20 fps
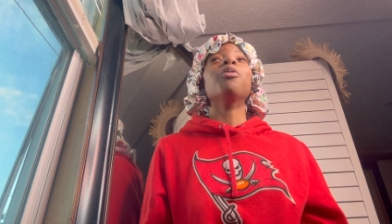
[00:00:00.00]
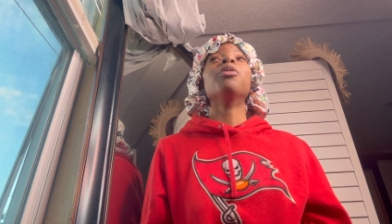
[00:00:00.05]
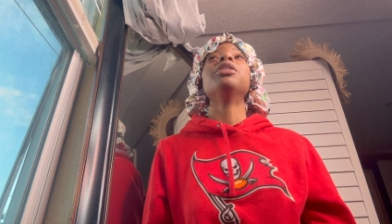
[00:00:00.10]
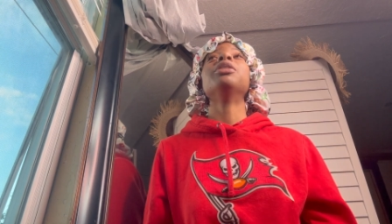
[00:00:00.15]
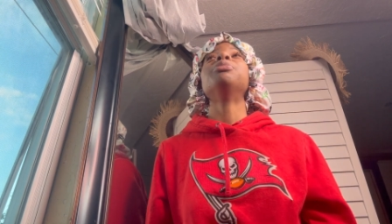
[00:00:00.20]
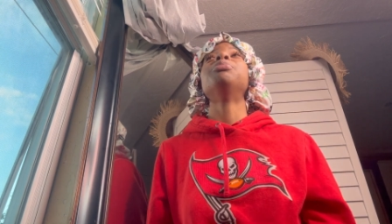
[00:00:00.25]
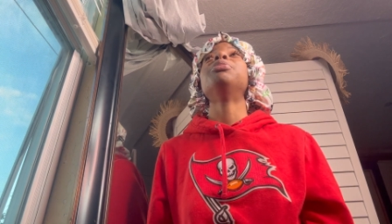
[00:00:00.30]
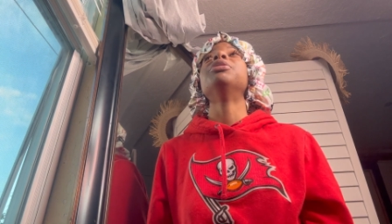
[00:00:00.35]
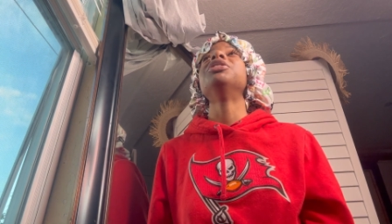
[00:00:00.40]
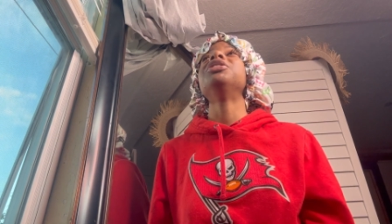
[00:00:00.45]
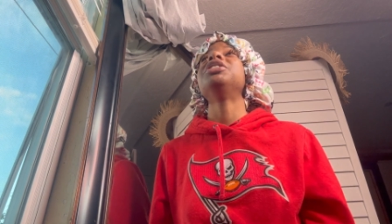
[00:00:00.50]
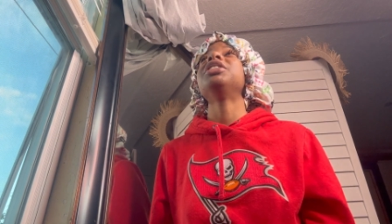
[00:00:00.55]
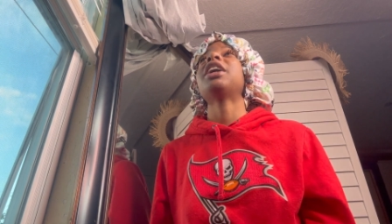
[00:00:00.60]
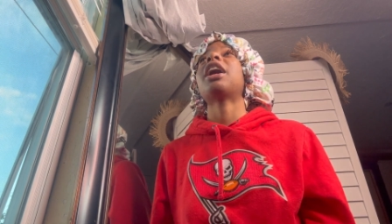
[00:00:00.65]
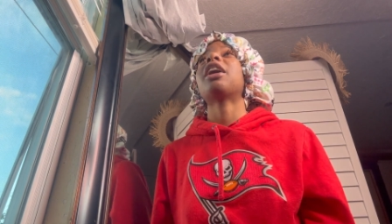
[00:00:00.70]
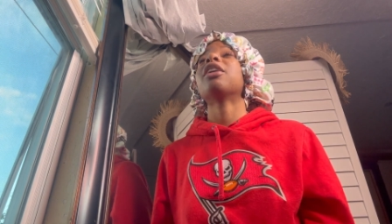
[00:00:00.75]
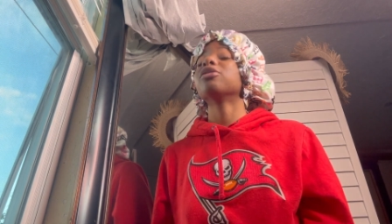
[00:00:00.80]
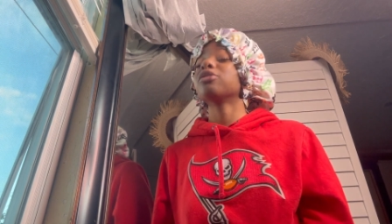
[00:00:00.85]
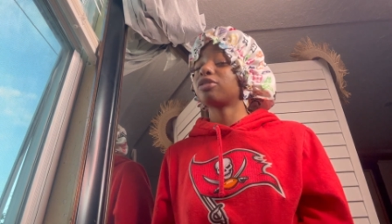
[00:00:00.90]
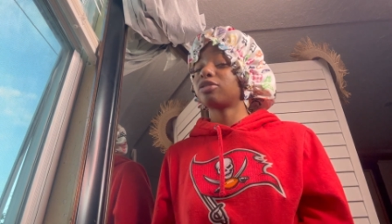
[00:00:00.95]
want to pussy
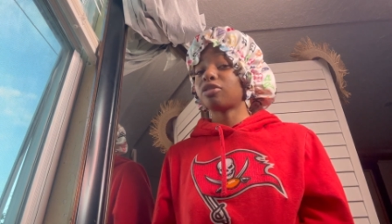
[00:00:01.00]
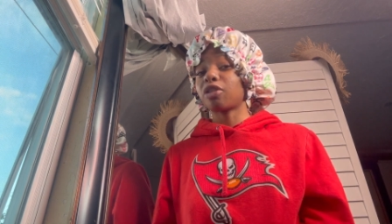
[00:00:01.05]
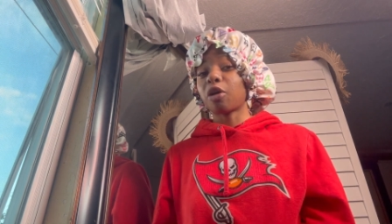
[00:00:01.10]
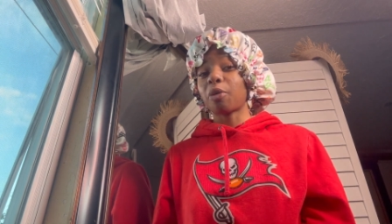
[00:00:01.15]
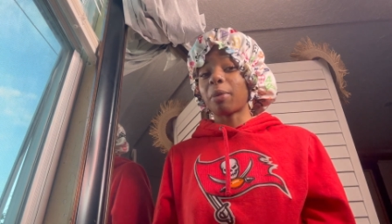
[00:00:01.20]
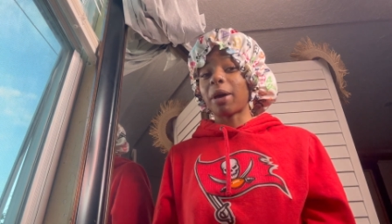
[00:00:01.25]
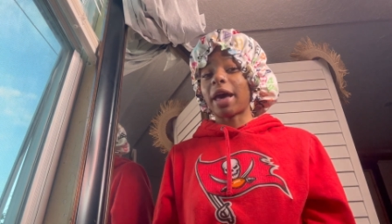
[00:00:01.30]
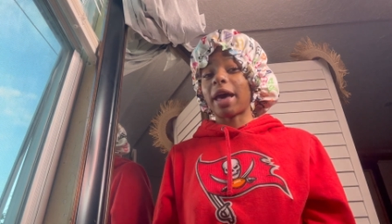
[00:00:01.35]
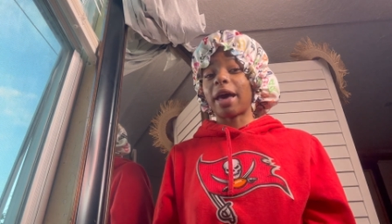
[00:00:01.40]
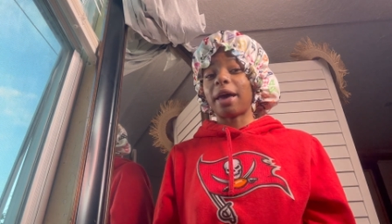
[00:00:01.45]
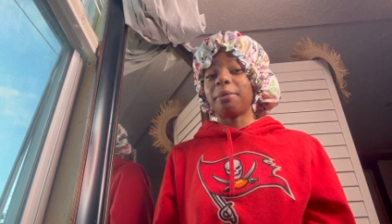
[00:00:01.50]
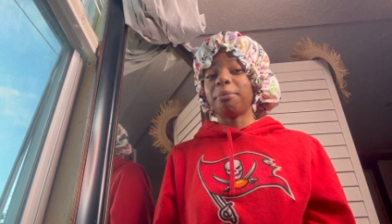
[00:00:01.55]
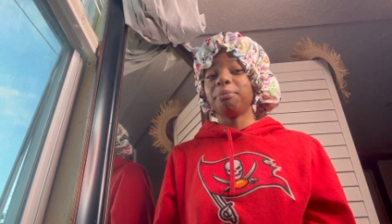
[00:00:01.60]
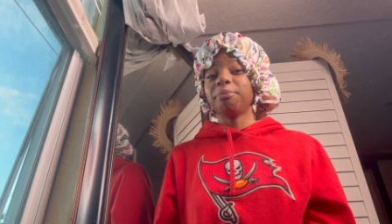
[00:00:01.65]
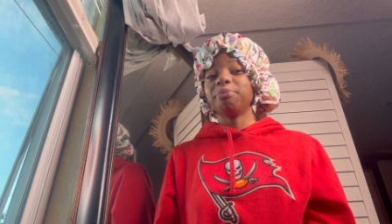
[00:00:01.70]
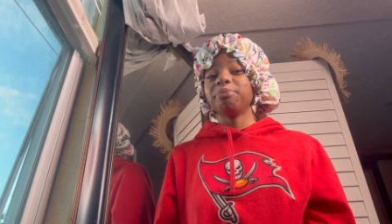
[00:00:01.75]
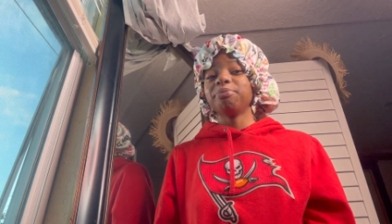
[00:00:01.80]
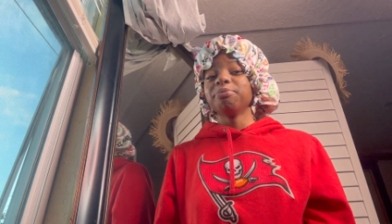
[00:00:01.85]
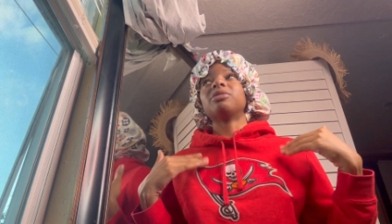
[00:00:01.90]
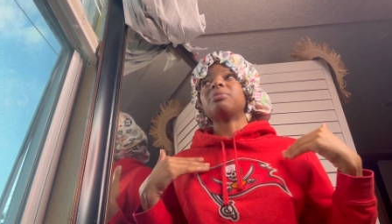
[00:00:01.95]
out so bad.
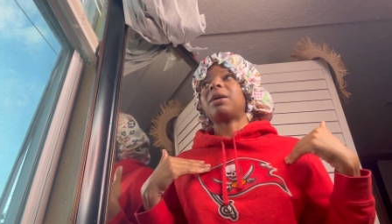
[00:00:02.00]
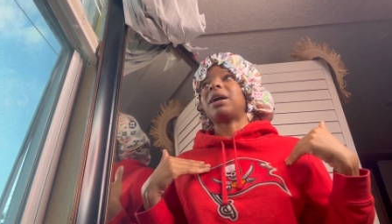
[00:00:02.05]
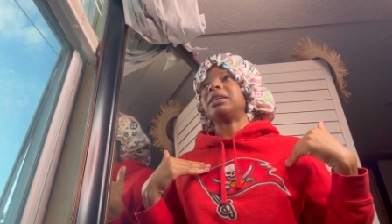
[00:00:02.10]
My